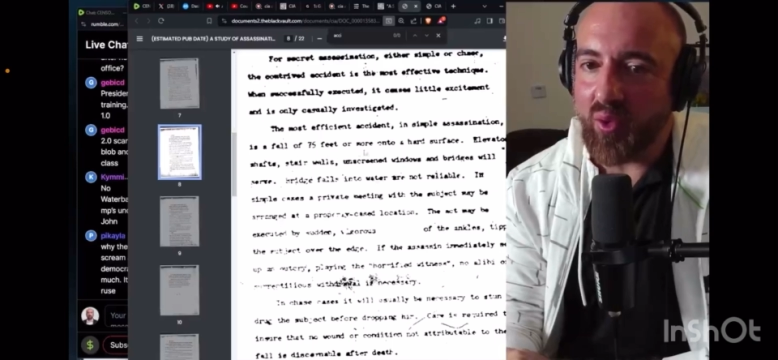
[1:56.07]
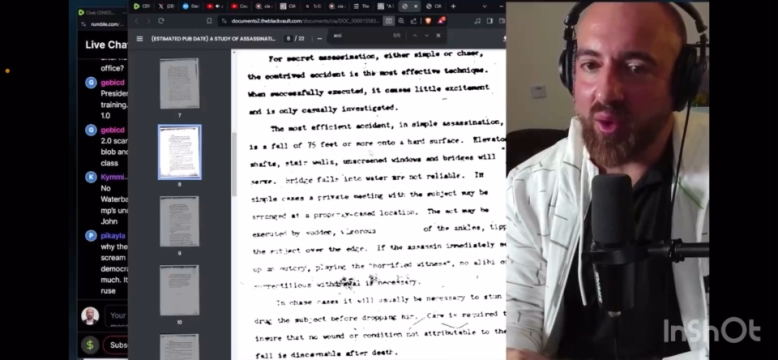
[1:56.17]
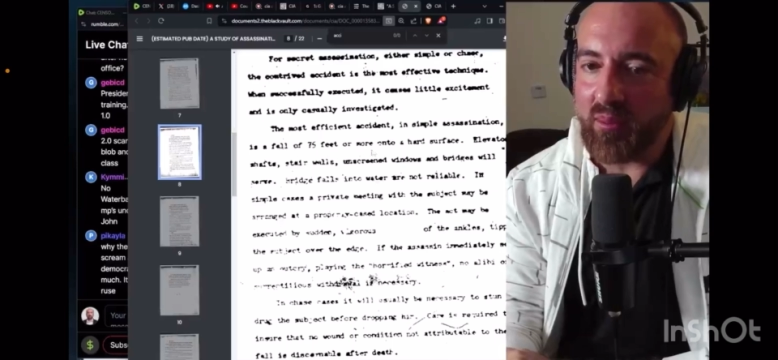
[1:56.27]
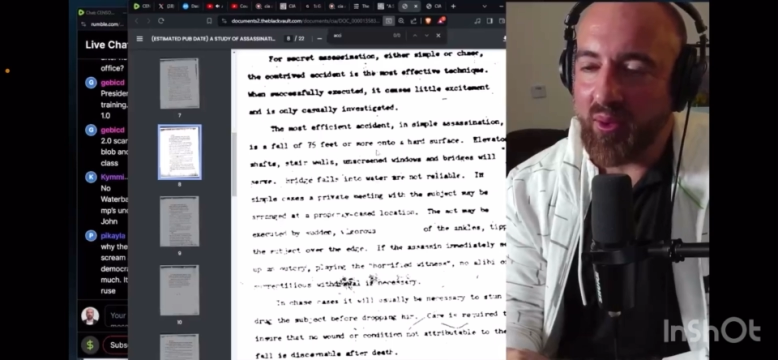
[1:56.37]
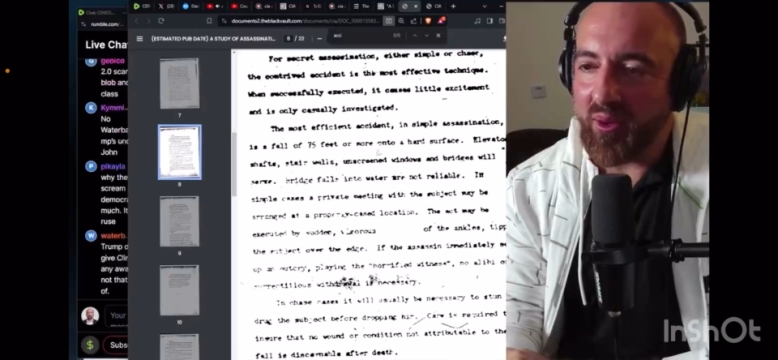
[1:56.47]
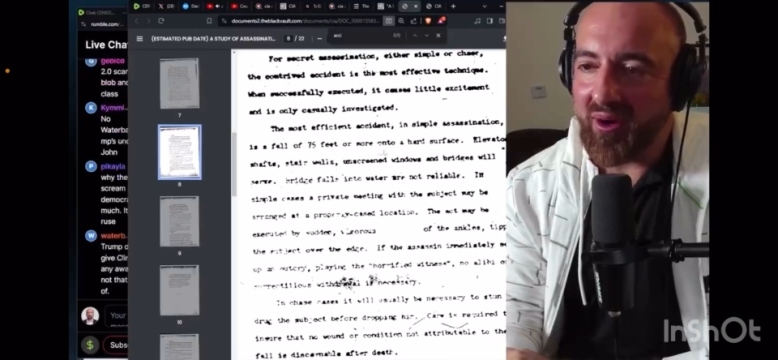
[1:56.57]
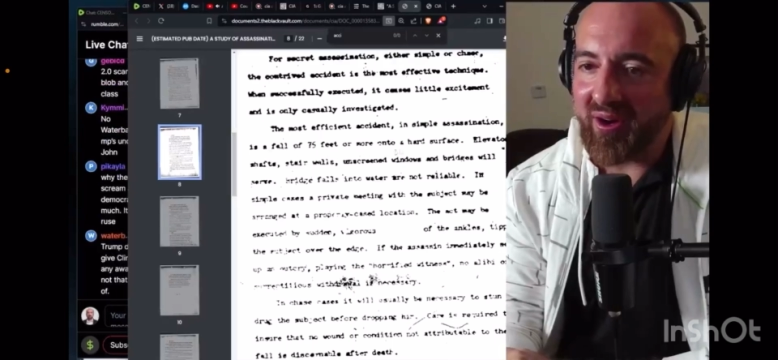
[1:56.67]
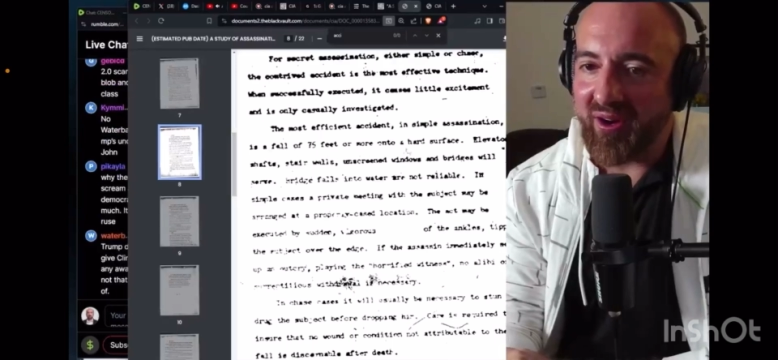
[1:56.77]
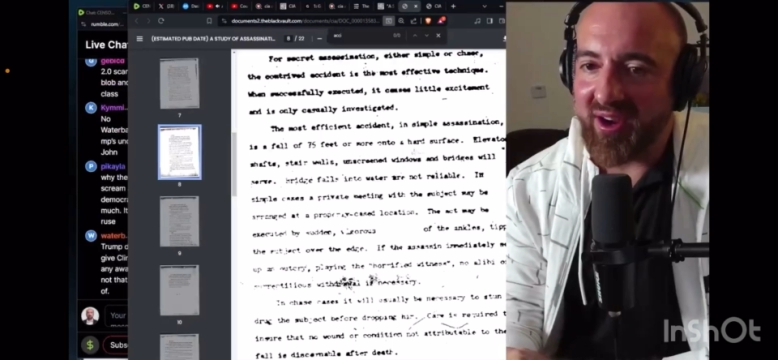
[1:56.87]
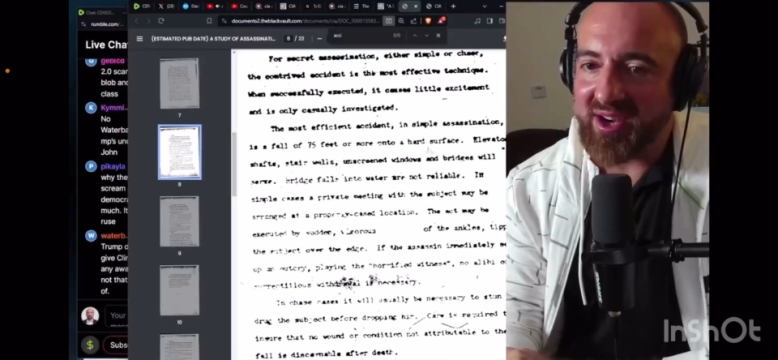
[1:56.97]
or
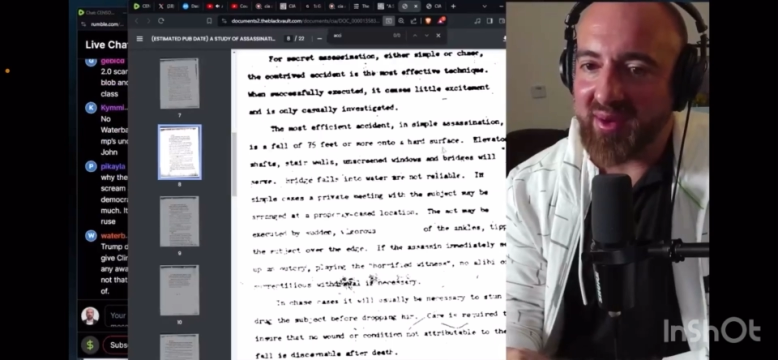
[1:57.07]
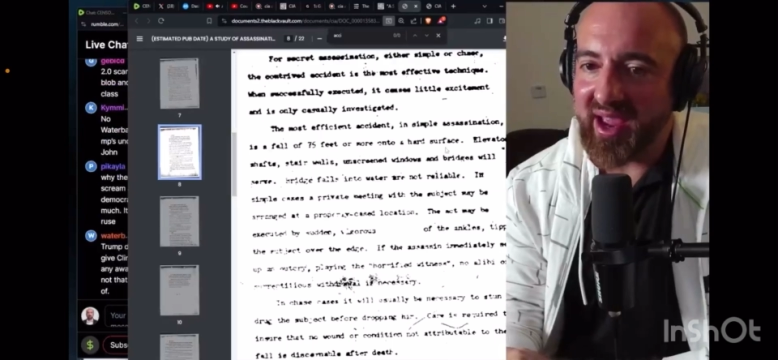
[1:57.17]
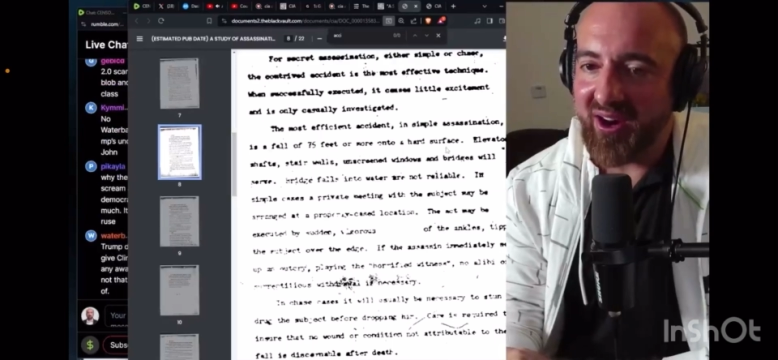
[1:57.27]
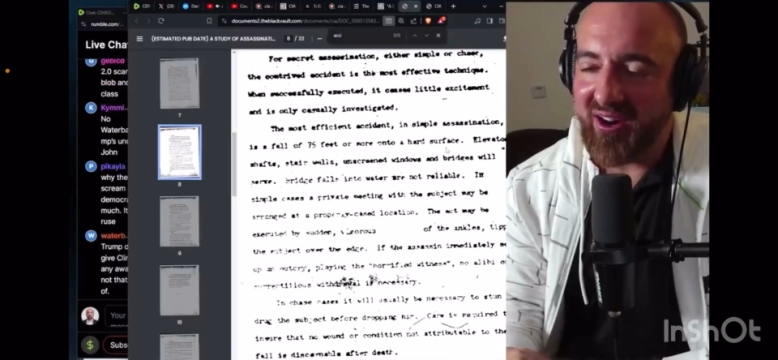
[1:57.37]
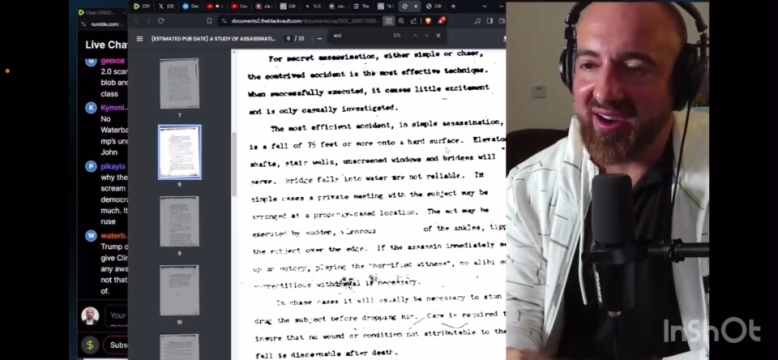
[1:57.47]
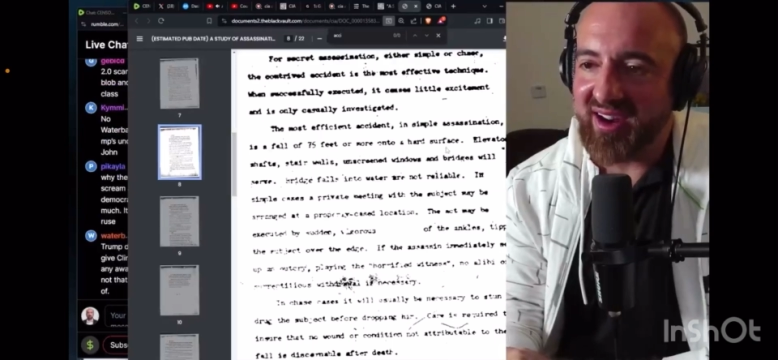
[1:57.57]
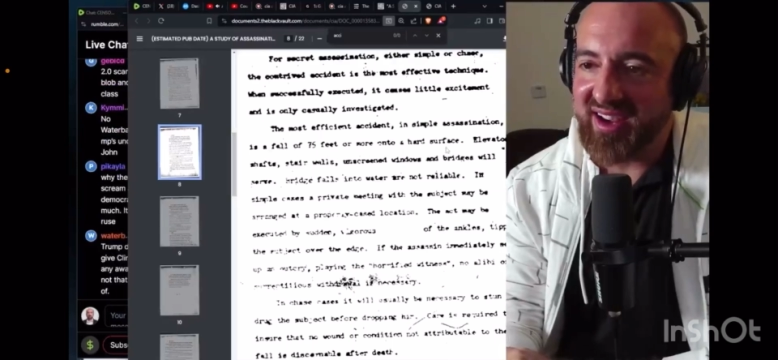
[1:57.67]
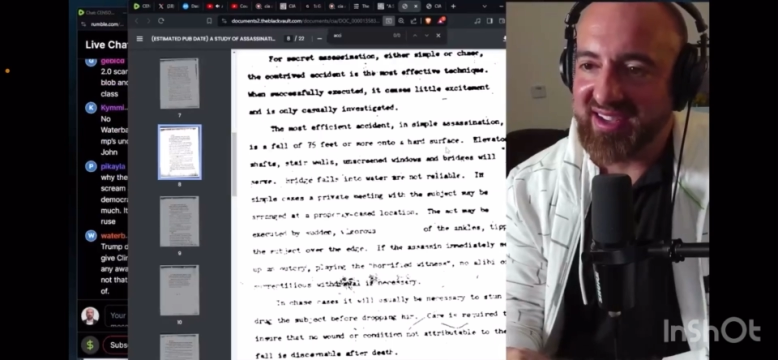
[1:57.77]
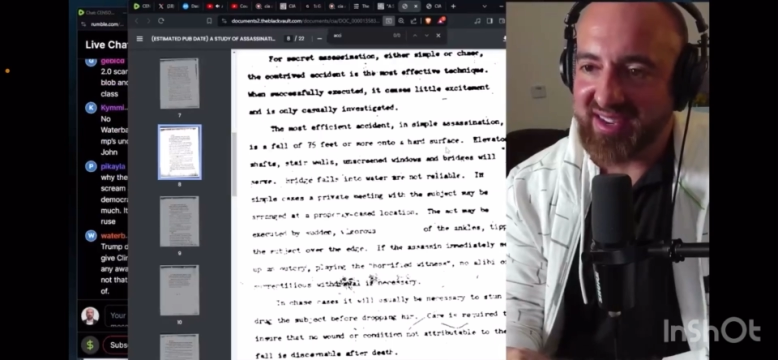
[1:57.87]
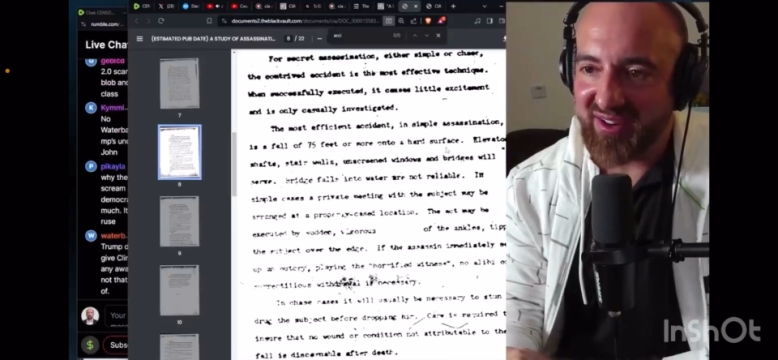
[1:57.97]
more onto a hard
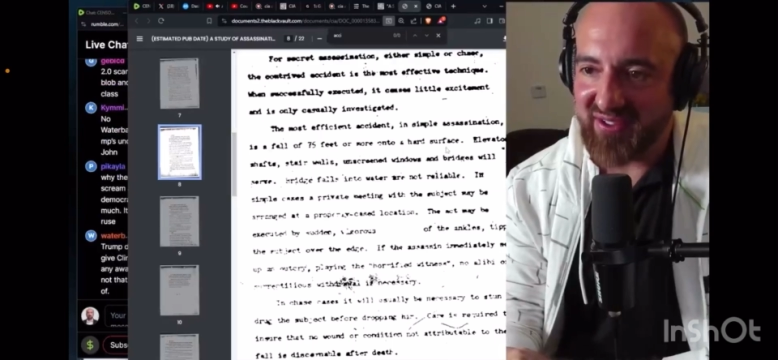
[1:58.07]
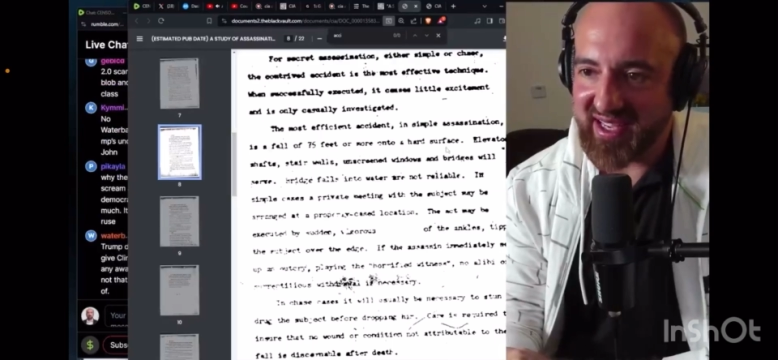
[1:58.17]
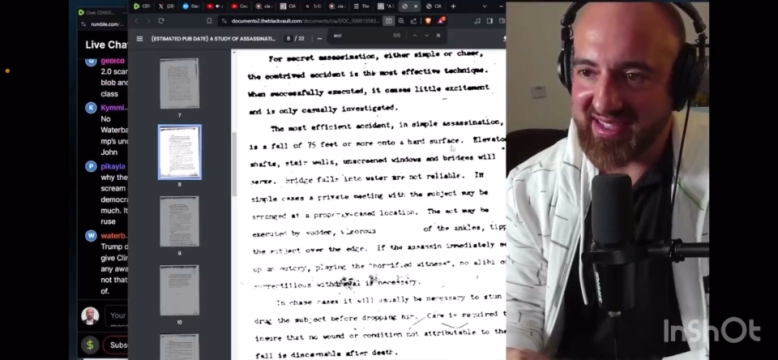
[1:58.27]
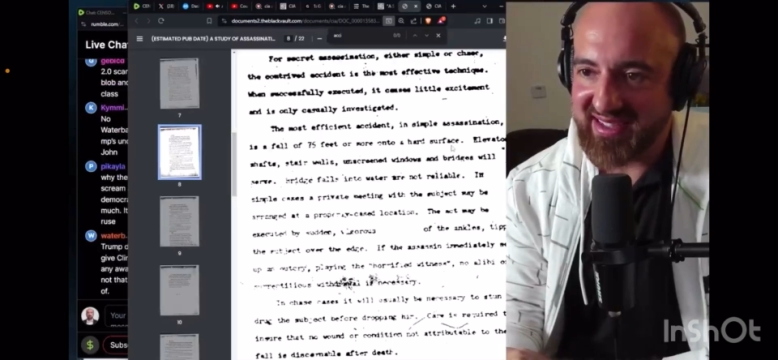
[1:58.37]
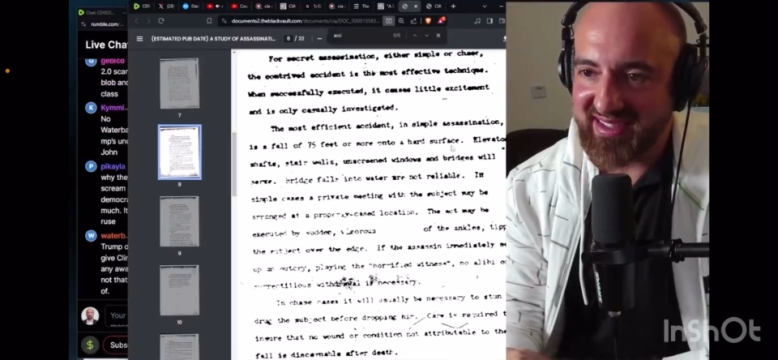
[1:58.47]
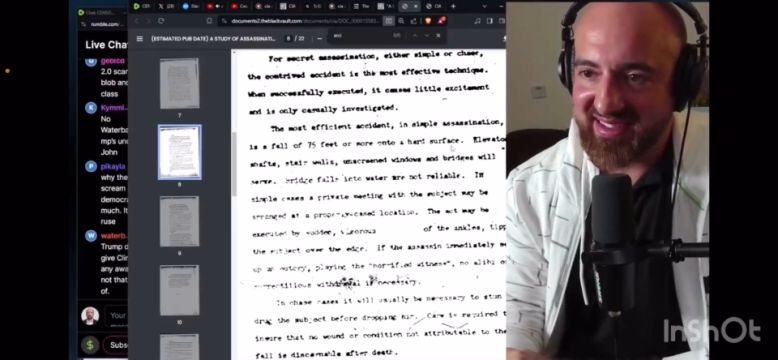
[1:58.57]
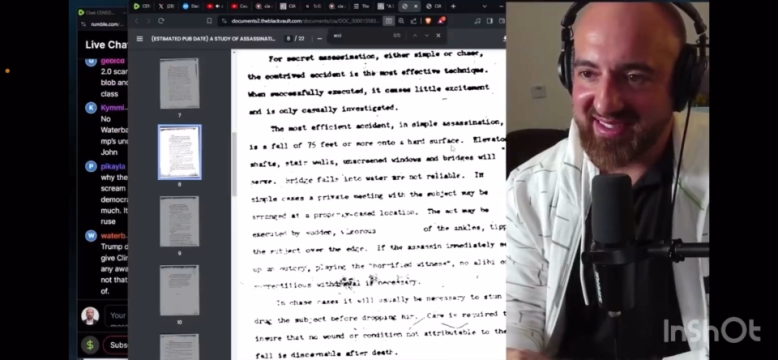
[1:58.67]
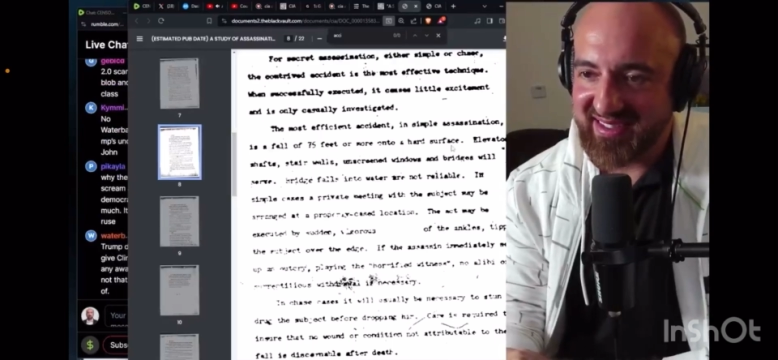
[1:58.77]
surface.